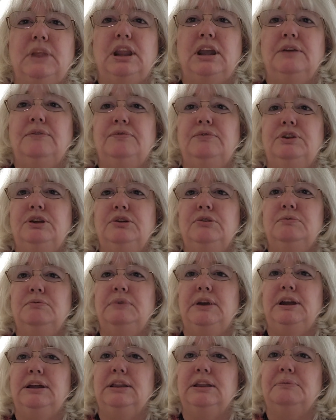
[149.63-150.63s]
If you
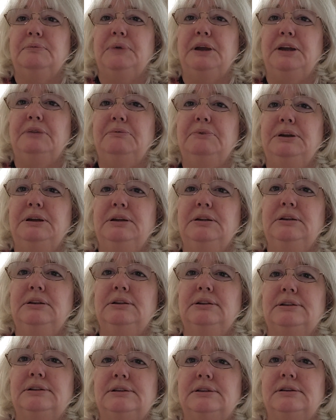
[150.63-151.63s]
make the payment
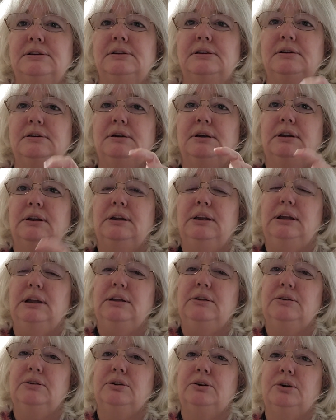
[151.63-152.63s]

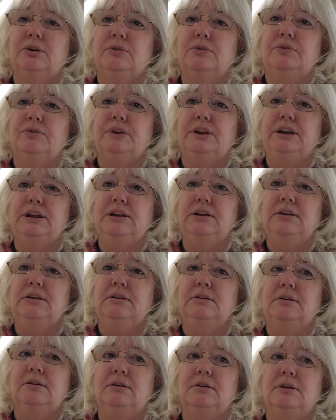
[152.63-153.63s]
in
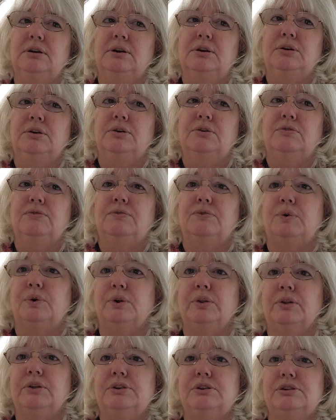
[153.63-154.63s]
Ko-fi
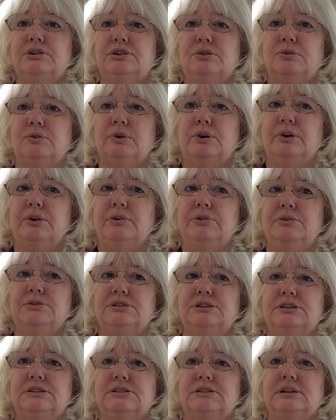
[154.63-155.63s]
for the
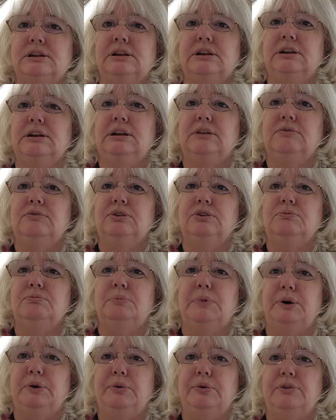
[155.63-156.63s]
tutorials, it's going to give you
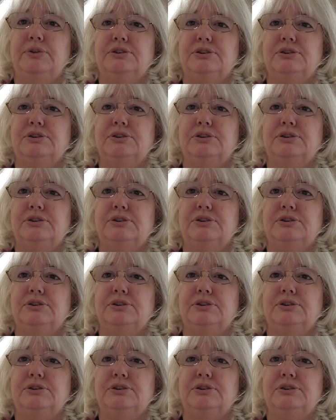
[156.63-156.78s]
both.